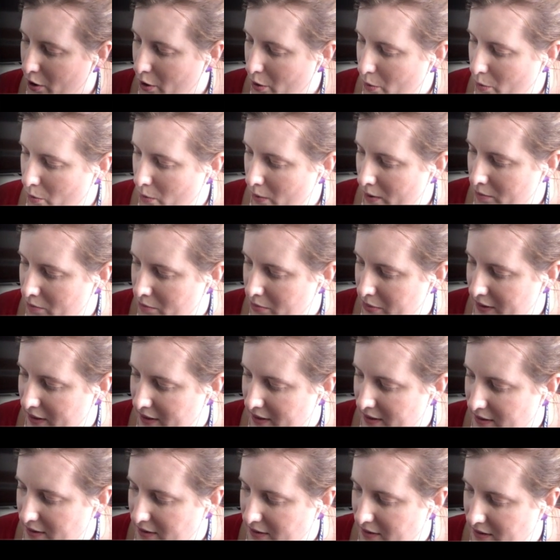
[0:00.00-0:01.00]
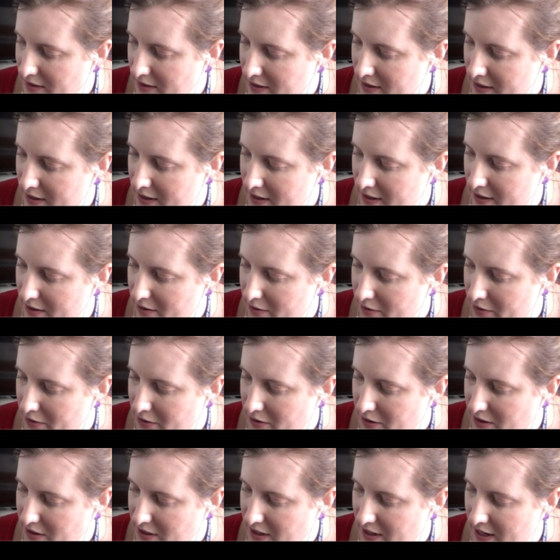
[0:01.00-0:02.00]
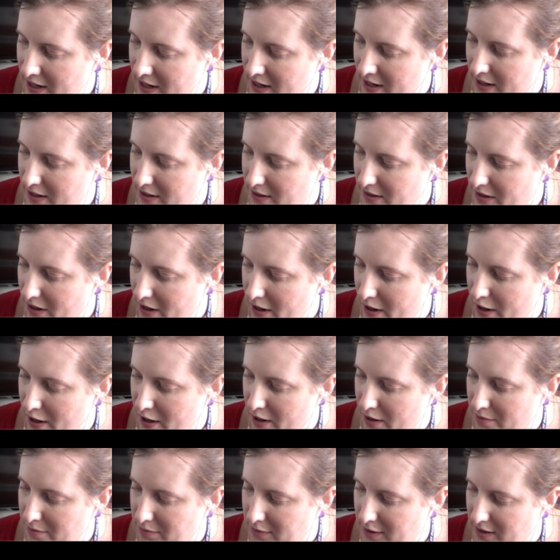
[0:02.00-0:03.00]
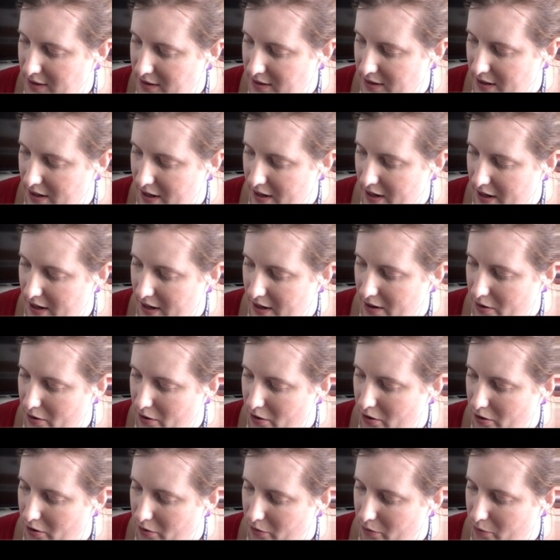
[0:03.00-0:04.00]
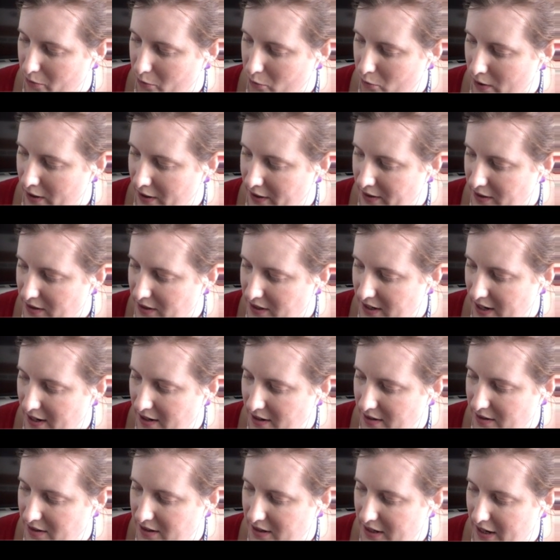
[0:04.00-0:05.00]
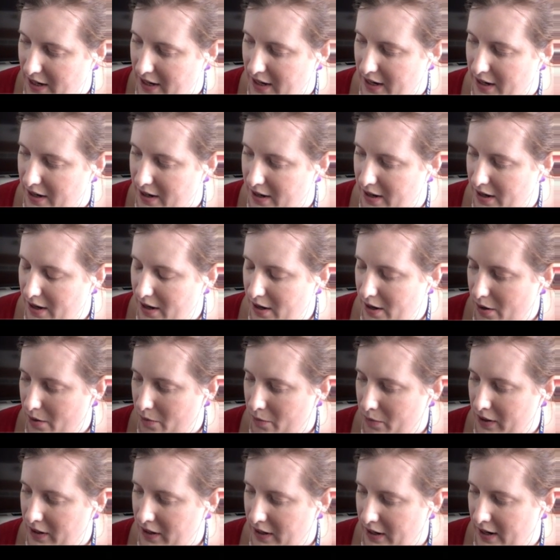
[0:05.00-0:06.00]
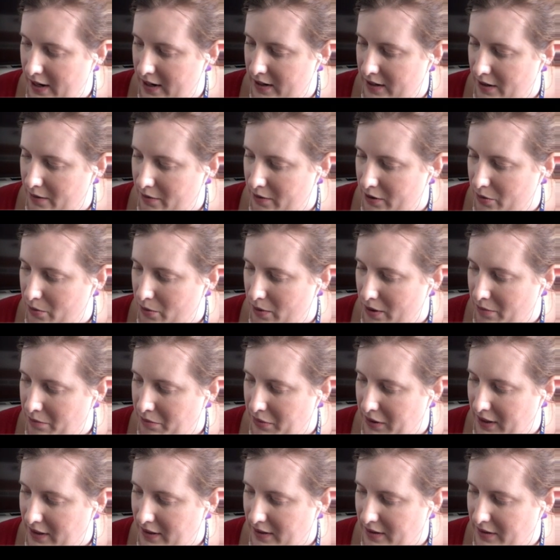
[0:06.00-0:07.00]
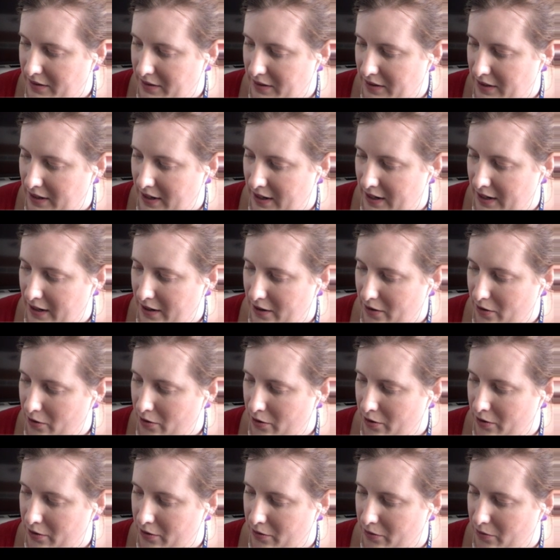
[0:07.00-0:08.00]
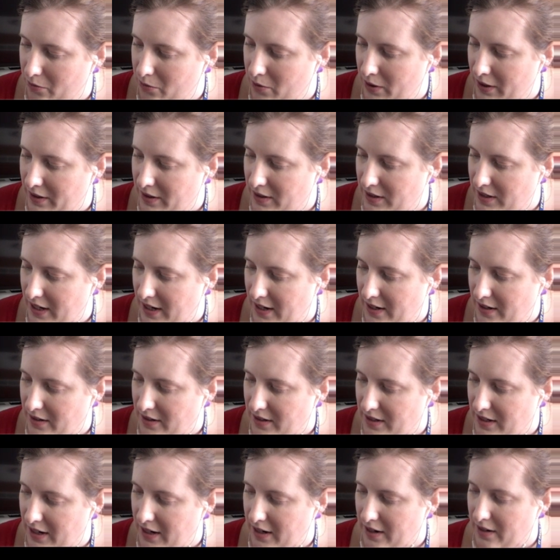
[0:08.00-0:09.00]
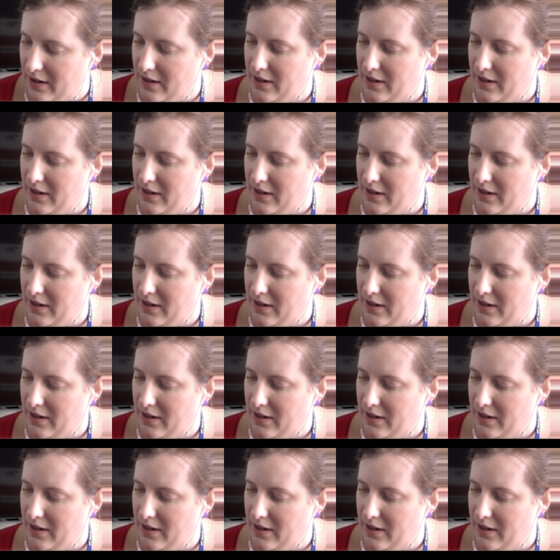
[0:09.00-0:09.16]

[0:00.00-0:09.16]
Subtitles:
1 plus t on t times t on 1 take t. We're going to end up with 1 plus t on 1 take t.